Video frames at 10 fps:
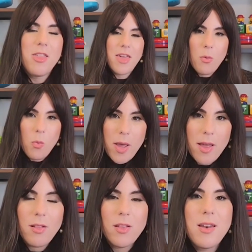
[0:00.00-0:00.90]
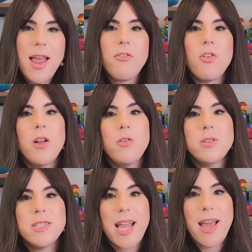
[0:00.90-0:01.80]
They will never
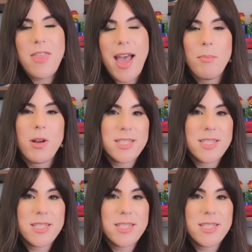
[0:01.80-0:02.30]
understand that,